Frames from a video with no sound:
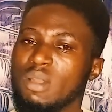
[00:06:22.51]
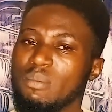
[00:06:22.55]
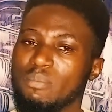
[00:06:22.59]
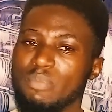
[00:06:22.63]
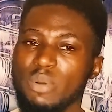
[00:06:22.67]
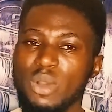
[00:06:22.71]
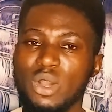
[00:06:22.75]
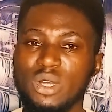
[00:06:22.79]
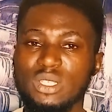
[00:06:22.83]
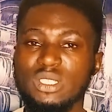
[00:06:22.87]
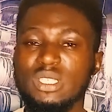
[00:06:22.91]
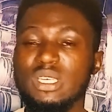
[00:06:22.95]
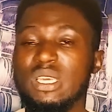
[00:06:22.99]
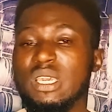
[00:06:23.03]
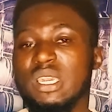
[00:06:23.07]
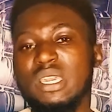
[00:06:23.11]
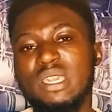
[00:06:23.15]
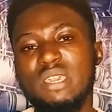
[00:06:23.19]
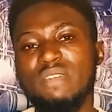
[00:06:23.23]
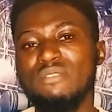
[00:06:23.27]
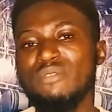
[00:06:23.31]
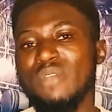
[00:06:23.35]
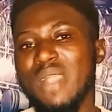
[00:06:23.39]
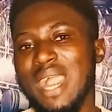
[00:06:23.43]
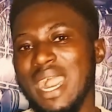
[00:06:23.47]
But
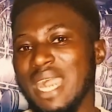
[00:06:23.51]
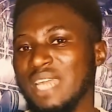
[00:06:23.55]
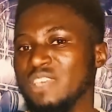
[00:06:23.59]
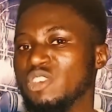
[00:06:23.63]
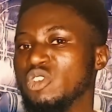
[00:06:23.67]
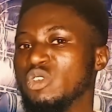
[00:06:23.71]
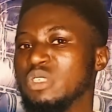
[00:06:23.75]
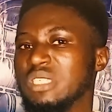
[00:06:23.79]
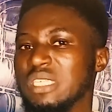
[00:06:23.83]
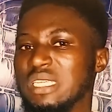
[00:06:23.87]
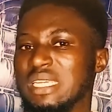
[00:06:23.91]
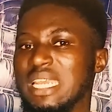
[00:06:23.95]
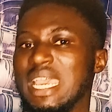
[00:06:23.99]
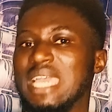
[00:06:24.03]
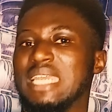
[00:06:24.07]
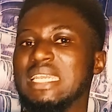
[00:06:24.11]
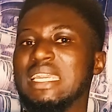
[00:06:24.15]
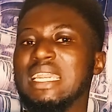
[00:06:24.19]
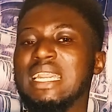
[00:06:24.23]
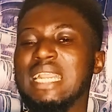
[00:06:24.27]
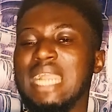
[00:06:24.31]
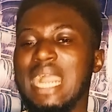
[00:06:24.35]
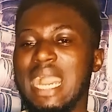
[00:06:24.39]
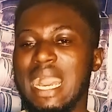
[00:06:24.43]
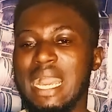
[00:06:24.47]
if you are using any
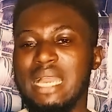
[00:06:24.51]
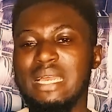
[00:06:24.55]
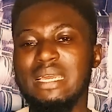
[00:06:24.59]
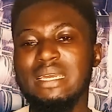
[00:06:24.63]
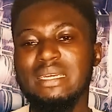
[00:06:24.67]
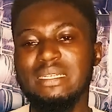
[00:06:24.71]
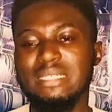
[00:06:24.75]
car